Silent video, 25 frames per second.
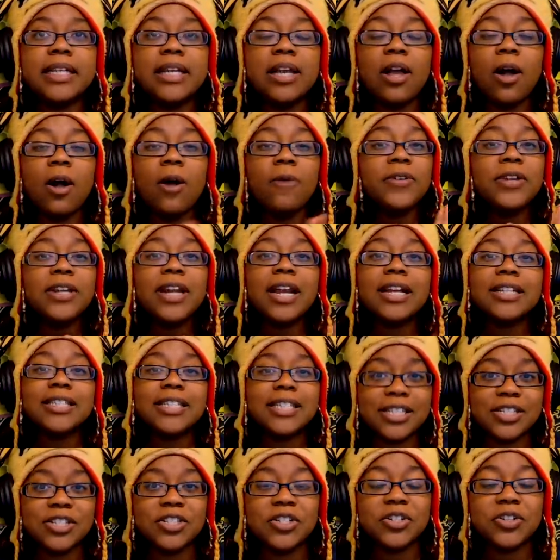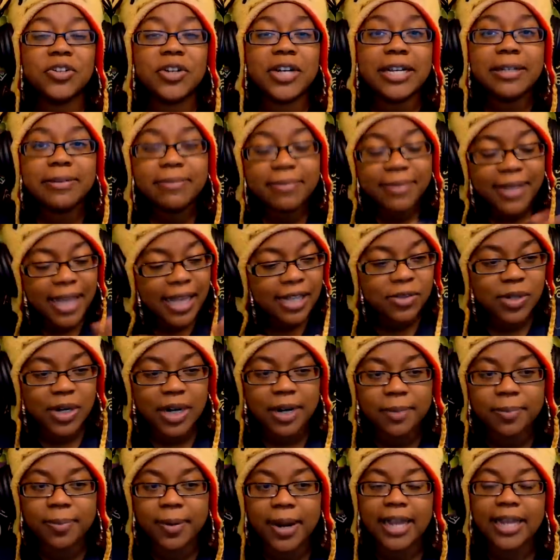Hopefully not to this degree. That's what
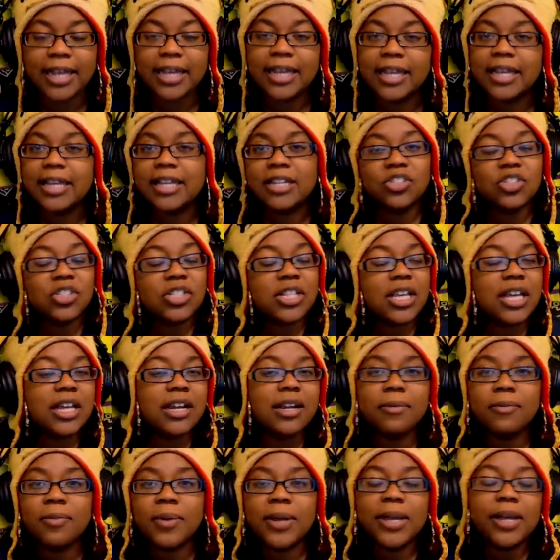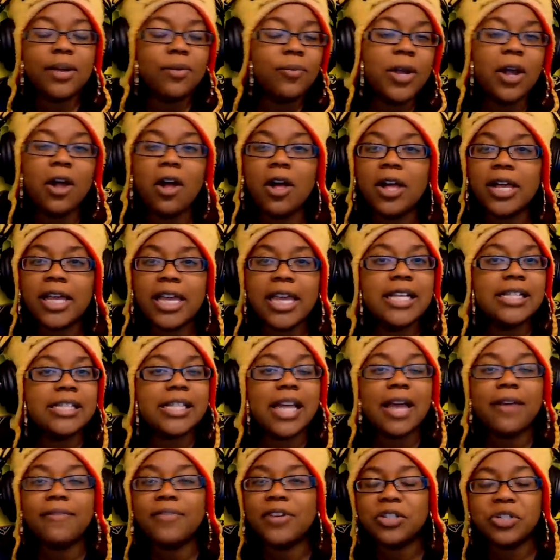I pray. She's gonna, we all kids,
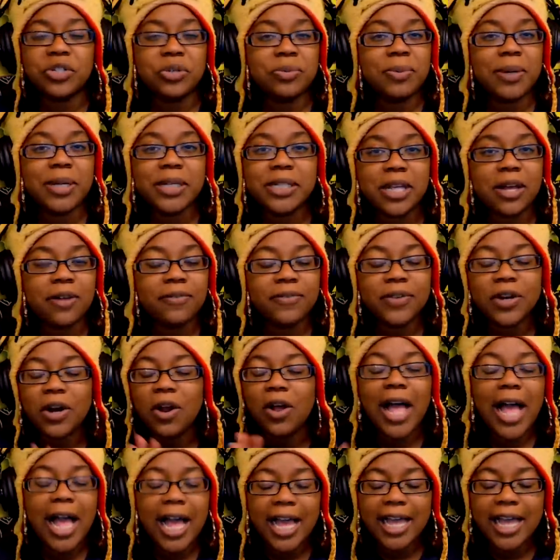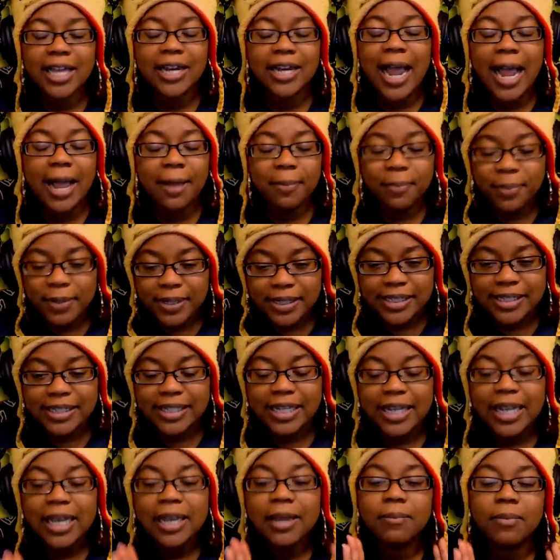I've injured myself. It happens.
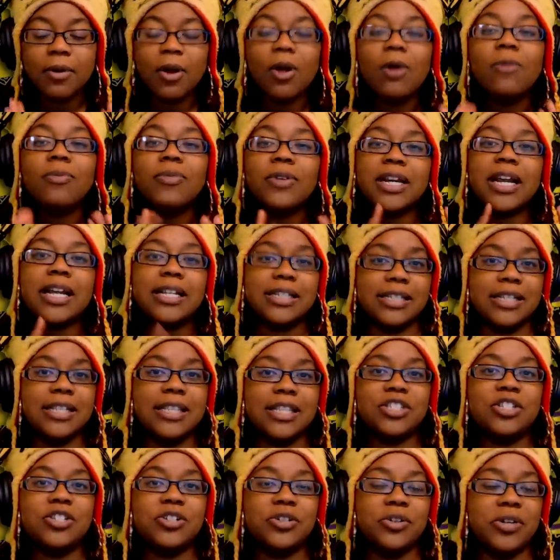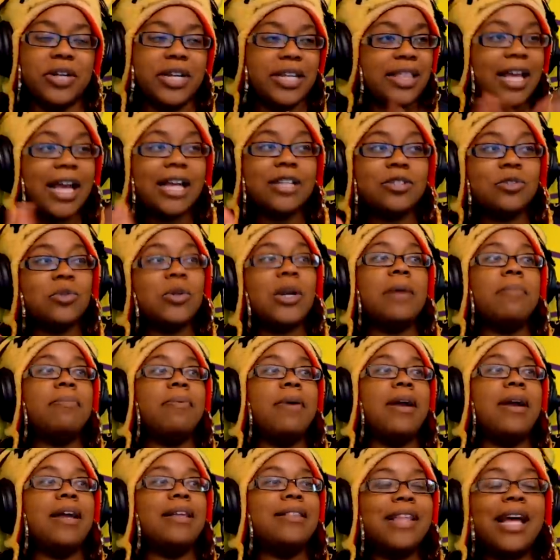But hopefully not to this degree. That's what I
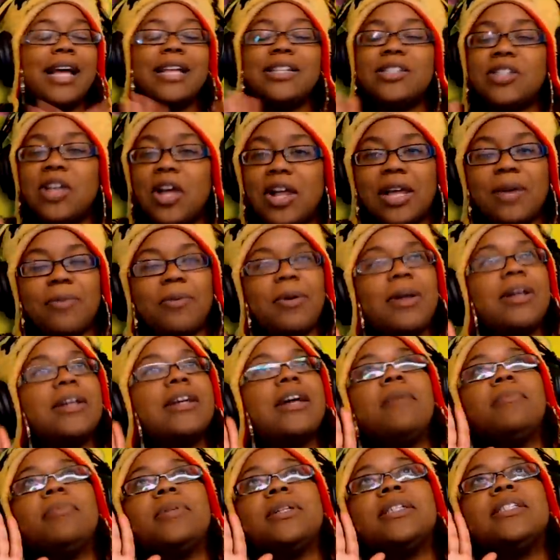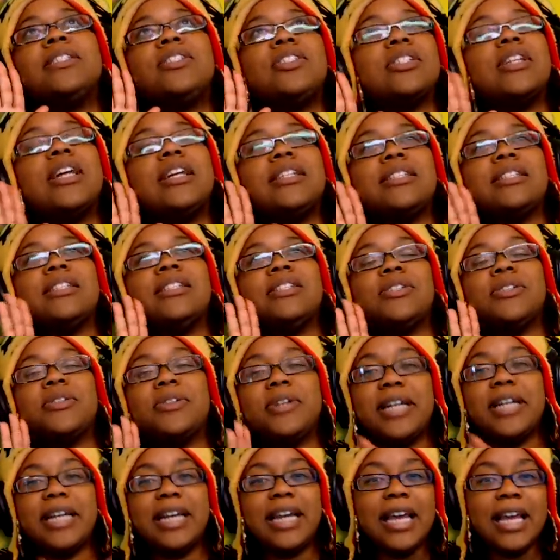pray. That's all I want. God, please, just not to this
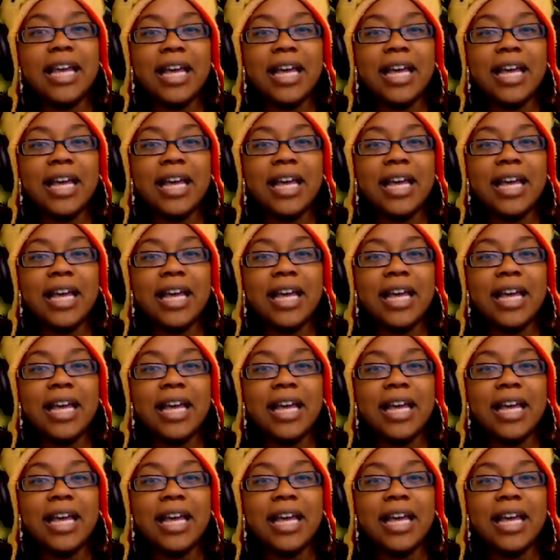degree.